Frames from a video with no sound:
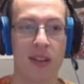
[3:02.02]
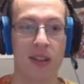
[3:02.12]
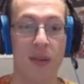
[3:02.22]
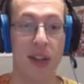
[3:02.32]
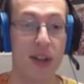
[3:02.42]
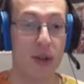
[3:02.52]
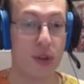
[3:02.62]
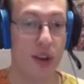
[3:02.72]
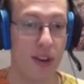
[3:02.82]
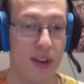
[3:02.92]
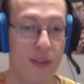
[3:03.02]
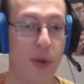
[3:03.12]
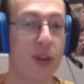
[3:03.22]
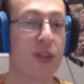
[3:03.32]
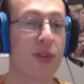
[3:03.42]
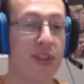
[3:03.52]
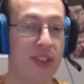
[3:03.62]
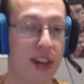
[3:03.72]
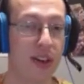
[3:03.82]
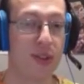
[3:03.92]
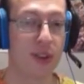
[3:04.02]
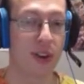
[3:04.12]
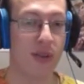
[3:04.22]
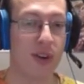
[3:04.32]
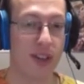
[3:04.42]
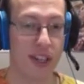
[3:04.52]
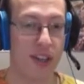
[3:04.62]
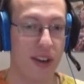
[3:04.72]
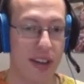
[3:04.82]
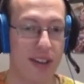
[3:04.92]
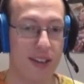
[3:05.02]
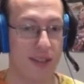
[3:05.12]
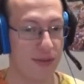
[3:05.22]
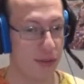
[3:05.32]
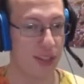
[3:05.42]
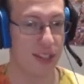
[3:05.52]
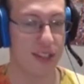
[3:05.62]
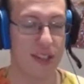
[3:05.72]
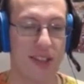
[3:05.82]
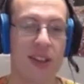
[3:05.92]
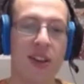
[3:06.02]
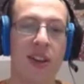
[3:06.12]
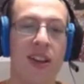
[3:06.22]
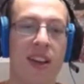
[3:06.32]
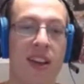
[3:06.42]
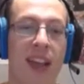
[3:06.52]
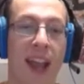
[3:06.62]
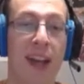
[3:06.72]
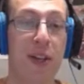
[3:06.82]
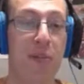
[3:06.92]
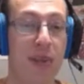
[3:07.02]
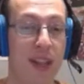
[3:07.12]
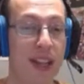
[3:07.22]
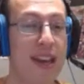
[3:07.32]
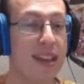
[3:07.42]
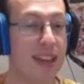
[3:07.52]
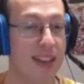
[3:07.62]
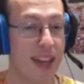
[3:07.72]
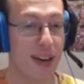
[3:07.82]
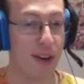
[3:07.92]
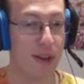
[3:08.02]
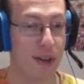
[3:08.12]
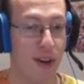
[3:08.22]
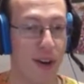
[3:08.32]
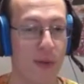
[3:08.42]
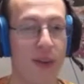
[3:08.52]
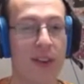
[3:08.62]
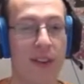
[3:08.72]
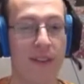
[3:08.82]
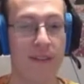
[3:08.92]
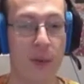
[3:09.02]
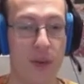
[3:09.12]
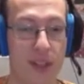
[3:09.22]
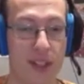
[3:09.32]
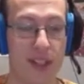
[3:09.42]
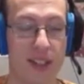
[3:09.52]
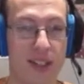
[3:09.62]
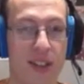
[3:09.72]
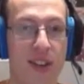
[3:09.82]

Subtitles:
But then you draw a forest with Theros artwork in your hand, for instance, and you play the Theros artwork forest.